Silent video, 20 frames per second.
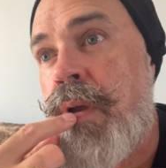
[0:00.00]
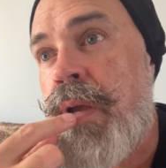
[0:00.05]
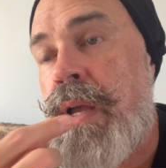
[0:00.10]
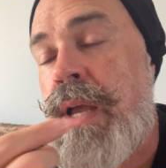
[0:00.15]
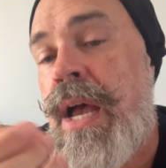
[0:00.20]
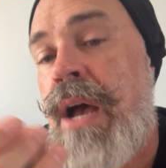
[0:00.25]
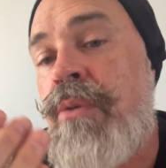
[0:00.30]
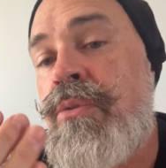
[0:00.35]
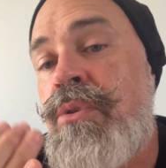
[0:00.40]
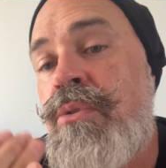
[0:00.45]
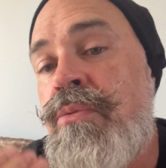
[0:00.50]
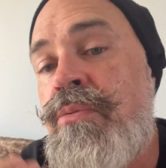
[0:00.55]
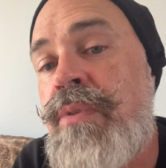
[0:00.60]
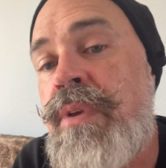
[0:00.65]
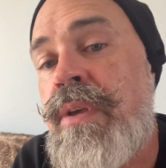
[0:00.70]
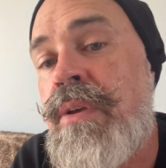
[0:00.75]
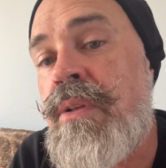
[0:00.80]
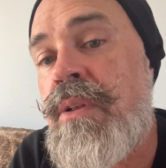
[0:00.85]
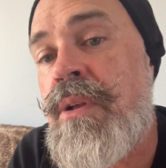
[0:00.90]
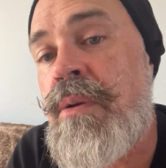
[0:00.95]
how you
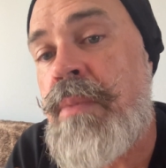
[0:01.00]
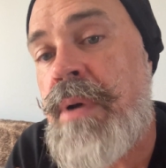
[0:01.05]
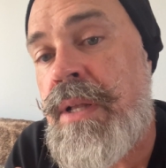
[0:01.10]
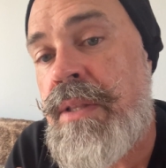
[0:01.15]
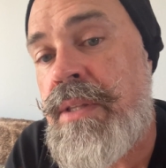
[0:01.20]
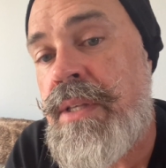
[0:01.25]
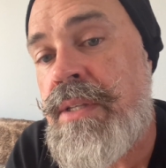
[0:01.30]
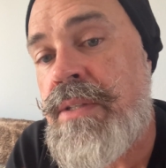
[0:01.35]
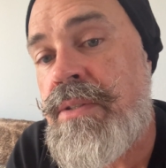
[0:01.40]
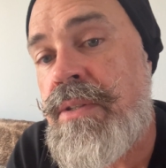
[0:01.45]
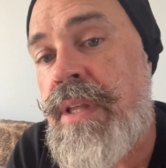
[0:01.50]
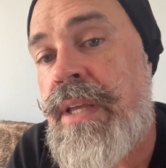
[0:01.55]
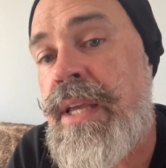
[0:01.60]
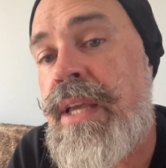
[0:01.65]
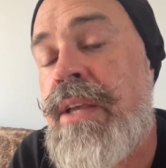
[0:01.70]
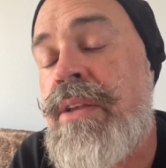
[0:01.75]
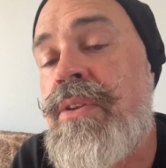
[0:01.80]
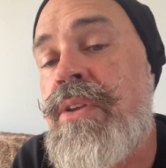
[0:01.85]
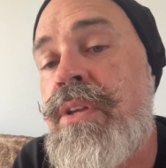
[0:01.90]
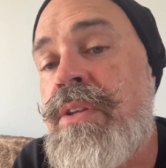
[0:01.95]
feel about this. Like,
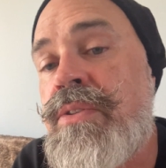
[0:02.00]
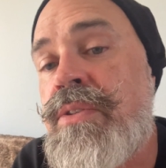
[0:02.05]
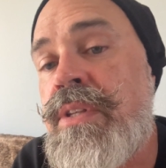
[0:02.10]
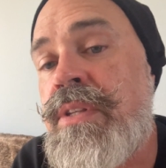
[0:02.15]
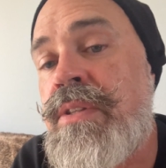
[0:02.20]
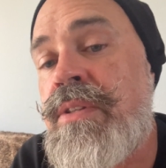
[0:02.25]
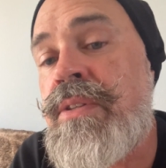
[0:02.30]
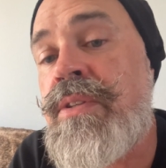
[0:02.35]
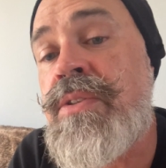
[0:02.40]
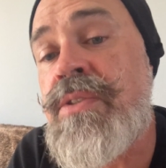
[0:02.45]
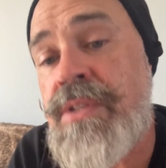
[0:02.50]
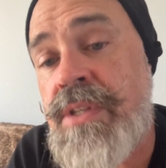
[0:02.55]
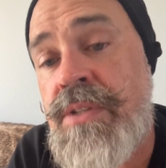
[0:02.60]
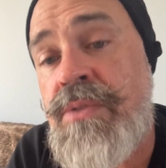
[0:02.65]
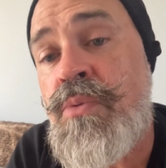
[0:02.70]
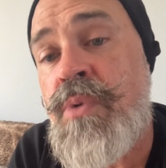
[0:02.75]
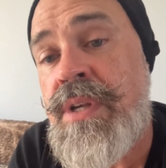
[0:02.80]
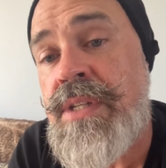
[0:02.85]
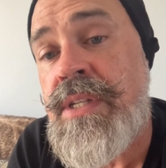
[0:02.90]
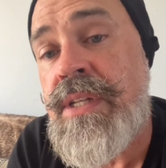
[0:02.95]
is it, does this
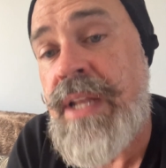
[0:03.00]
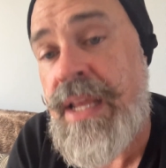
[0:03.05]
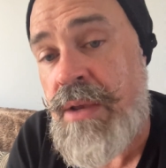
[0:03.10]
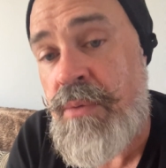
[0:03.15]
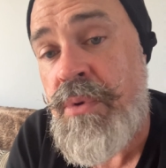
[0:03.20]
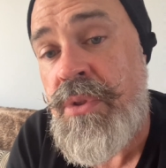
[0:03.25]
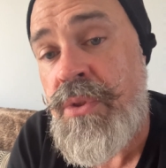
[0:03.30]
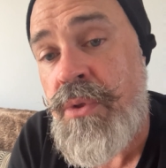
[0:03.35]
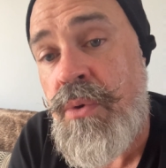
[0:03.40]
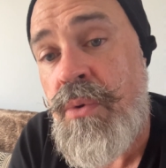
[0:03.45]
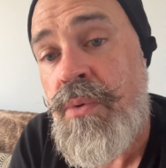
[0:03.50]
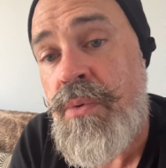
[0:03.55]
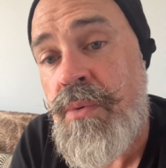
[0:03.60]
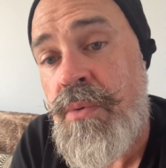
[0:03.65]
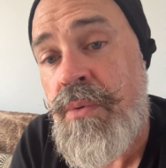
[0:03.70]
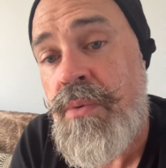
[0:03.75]
resonate with you?